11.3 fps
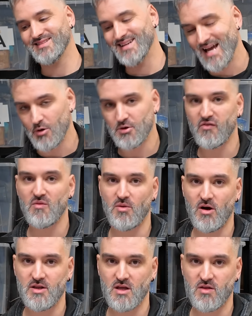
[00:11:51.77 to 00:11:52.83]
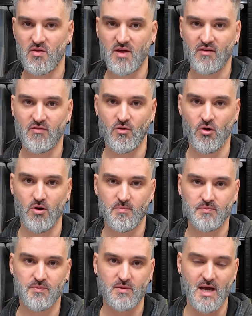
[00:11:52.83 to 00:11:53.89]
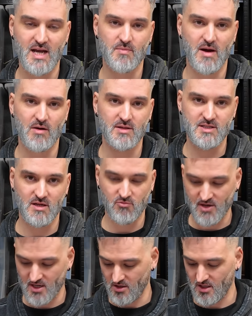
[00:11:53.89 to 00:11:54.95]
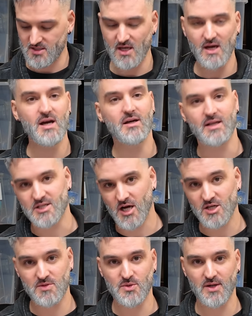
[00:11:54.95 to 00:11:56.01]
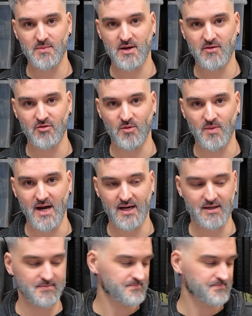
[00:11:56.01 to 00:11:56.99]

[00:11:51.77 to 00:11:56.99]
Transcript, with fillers: Held off on buying the other thing for £8 until I realised. They charged me 20p for a bag.